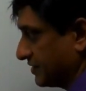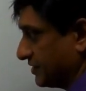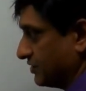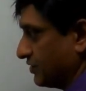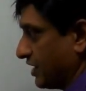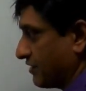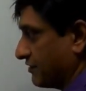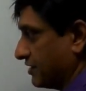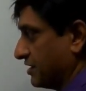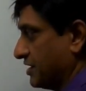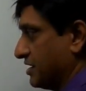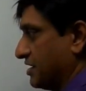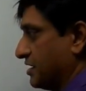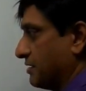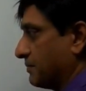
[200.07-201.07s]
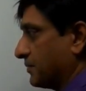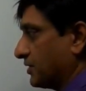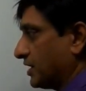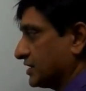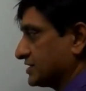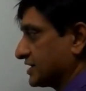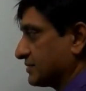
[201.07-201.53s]
You have a
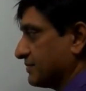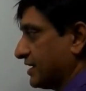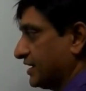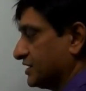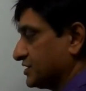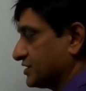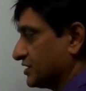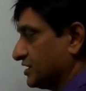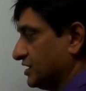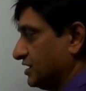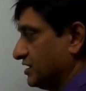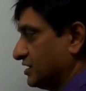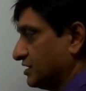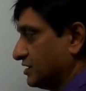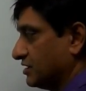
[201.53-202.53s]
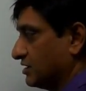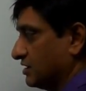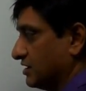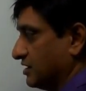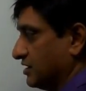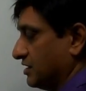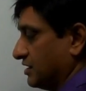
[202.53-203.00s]
project manager here.
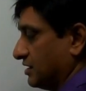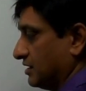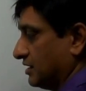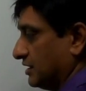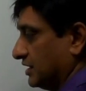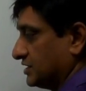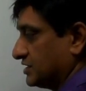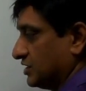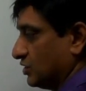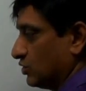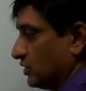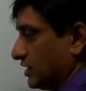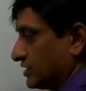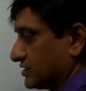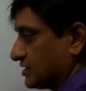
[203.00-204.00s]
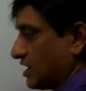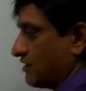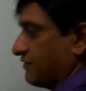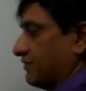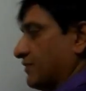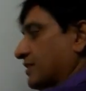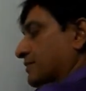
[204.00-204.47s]
Let's say you're doing a
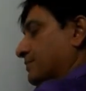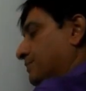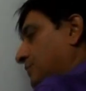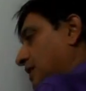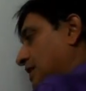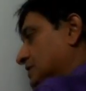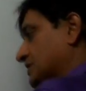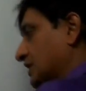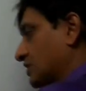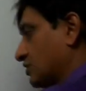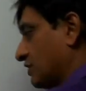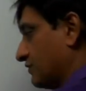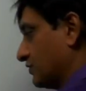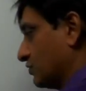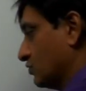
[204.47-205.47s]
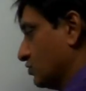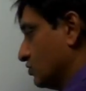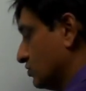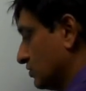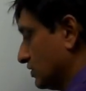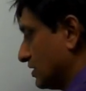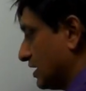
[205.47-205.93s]
software project. You have 2
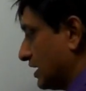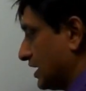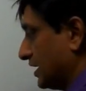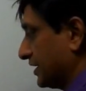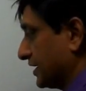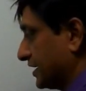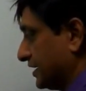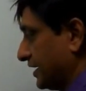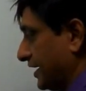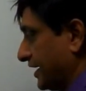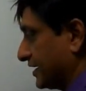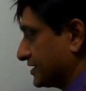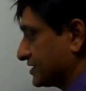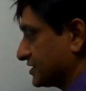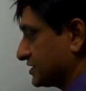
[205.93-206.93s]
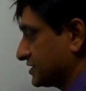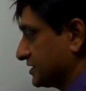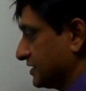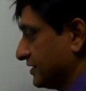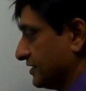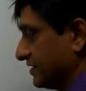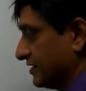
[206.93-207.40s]
architects,
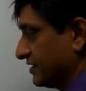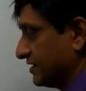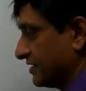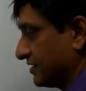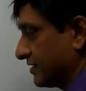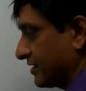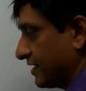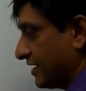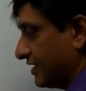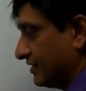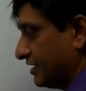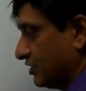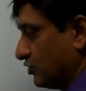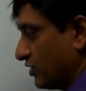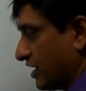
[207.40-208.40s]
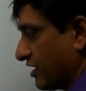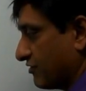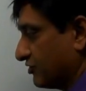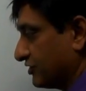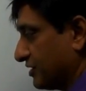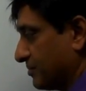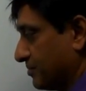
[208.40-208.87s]
and then you
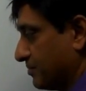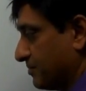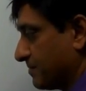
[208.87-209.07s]
have some